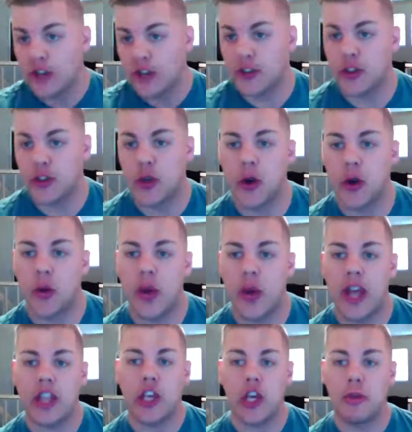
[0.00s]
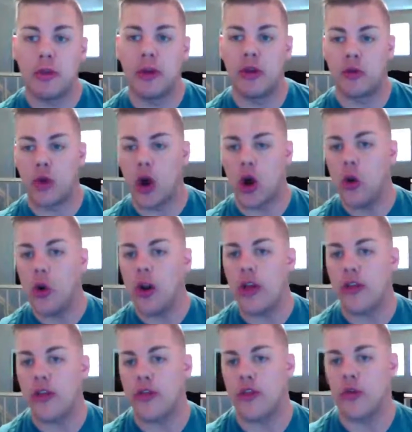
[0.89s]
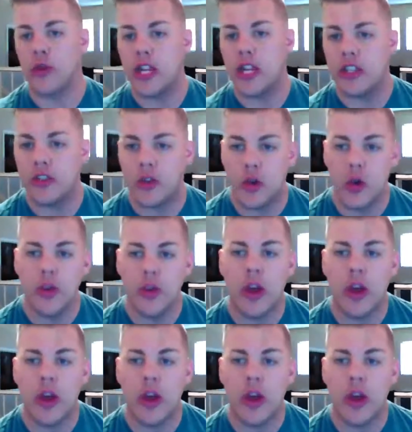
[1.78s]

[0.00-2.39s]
2 in a red human rogue, 3/2,